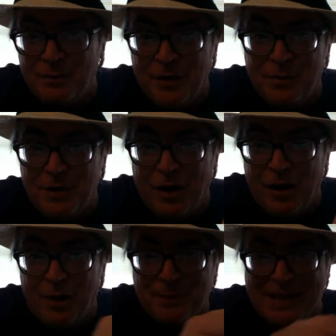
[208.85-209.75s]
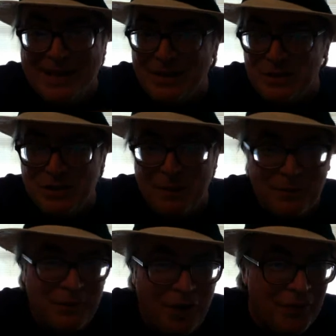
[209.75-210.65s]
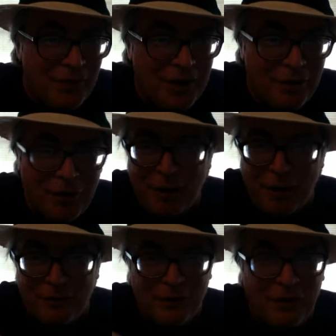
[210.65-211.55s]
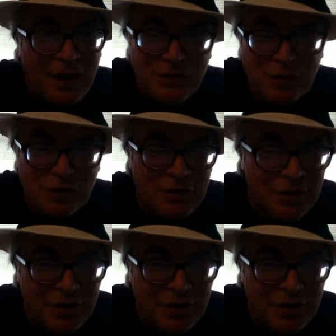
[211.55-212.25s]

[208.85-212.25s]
you know, BRB or something on there, or out for lunch, or